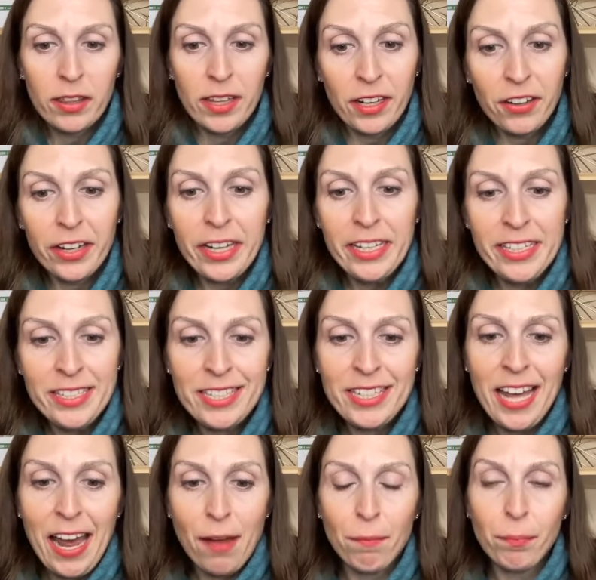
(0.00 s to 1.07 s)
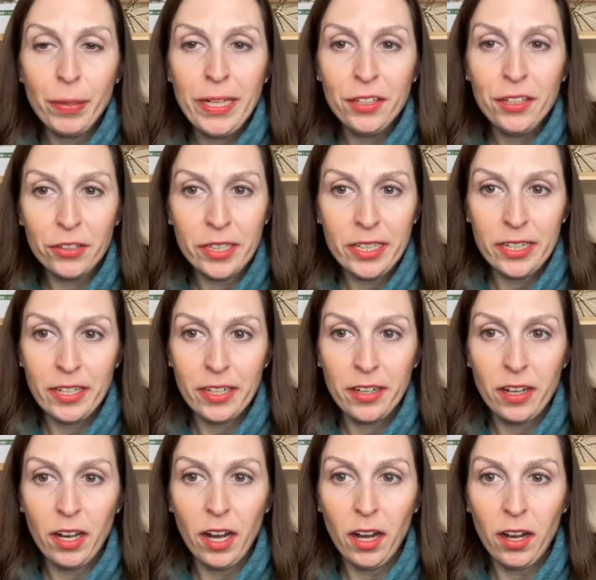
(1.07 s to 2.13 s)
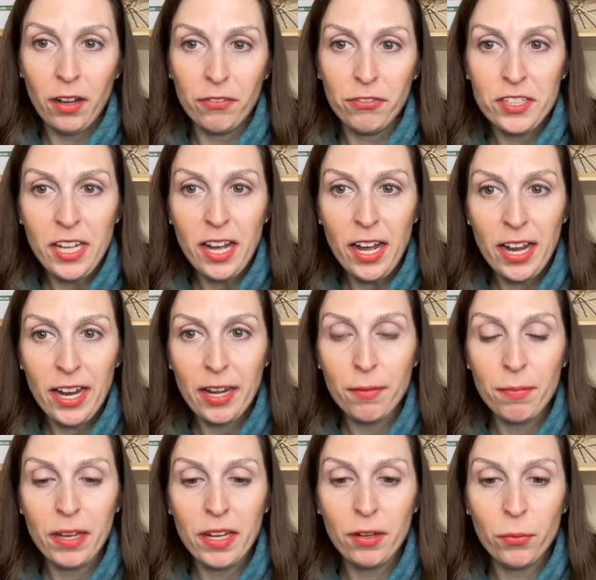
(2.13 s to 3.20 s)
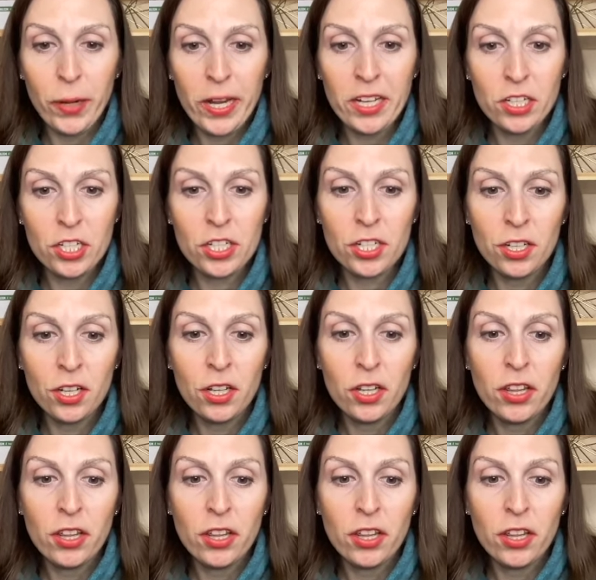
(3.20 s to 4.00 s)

there is that period of time in which